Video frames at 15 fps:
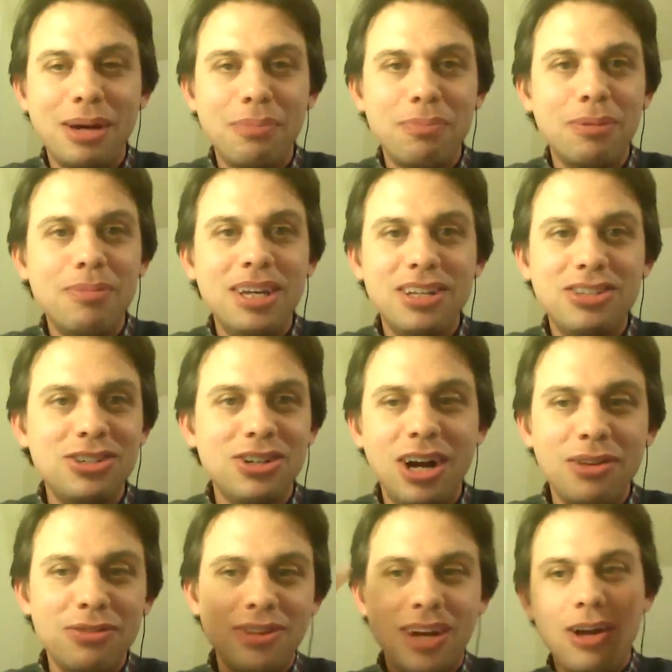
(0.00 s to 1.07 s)
a couple of minutes. You know,
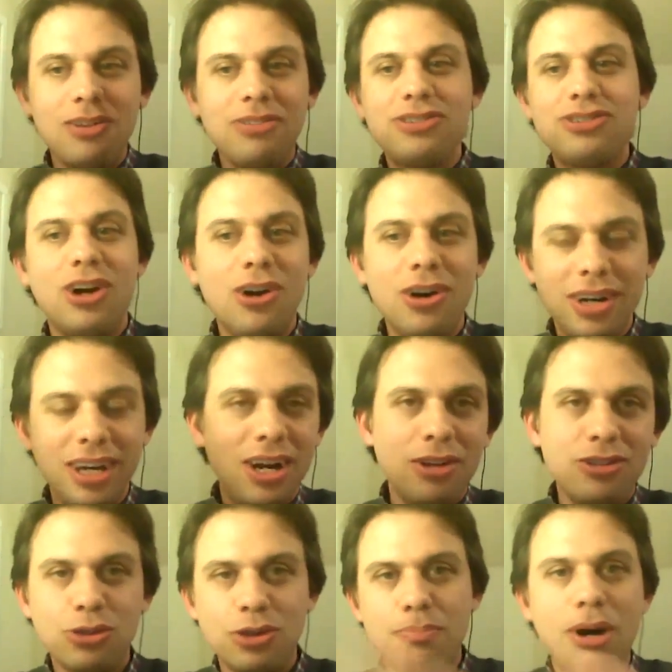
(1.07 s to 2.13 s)
I'll I'll start, and
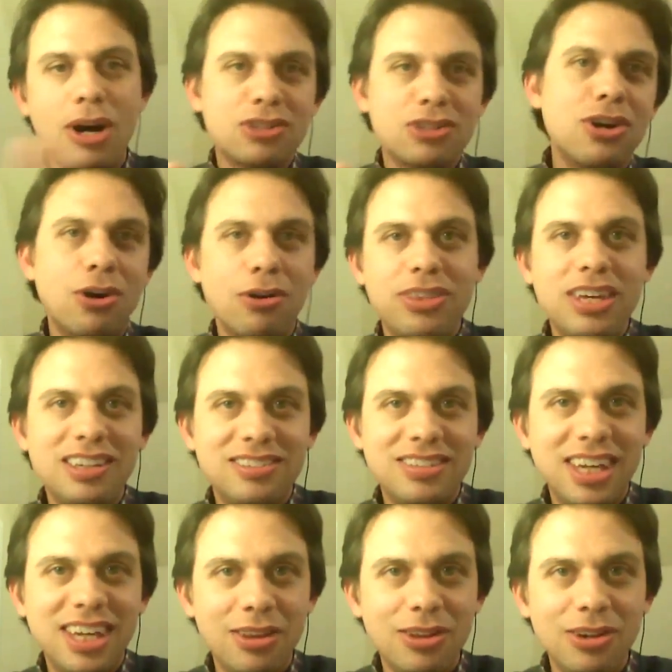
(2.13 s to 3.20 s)
I'll sort of boxcar things
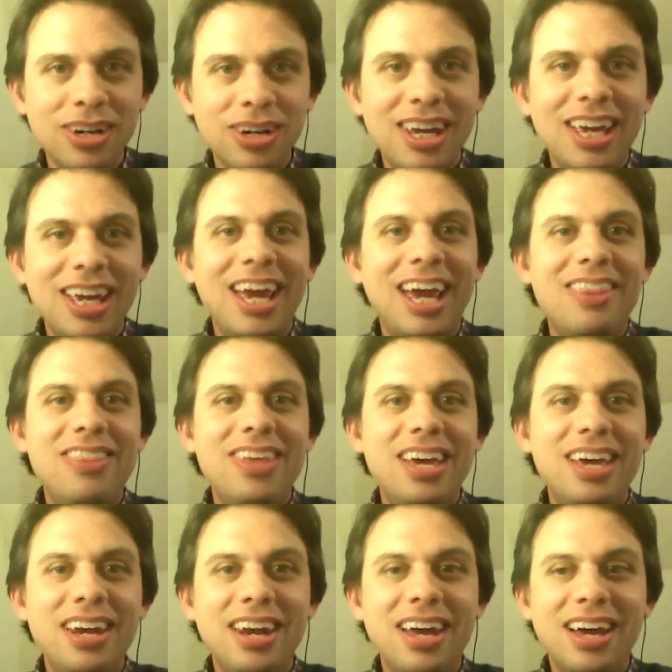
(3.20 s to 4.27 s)
together, and
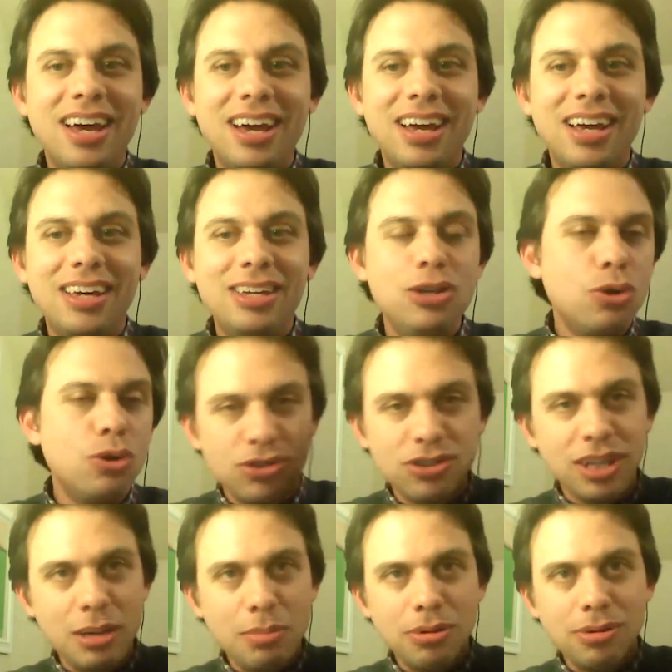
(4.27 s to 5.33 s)
then you go
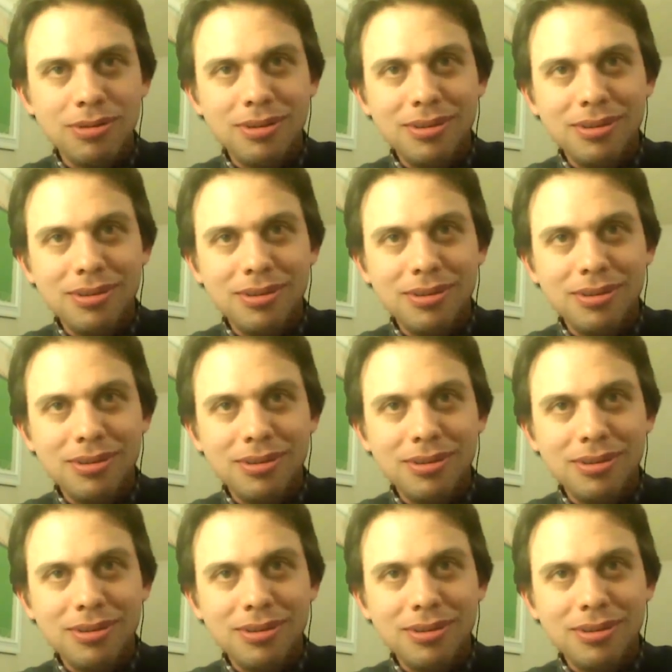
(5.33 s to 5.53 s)
sleep.